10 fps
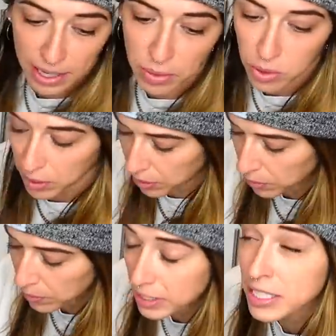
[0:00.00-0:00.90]

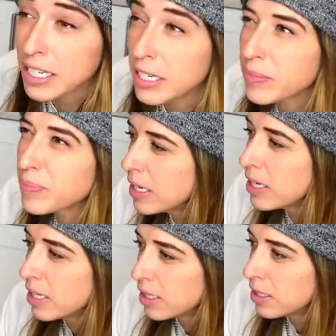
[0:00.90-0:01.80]
Wait a
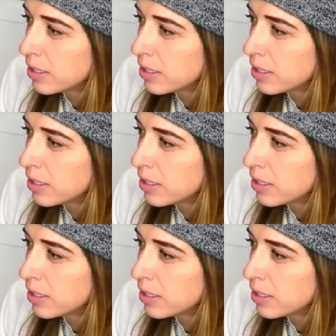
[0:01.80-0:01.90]
second.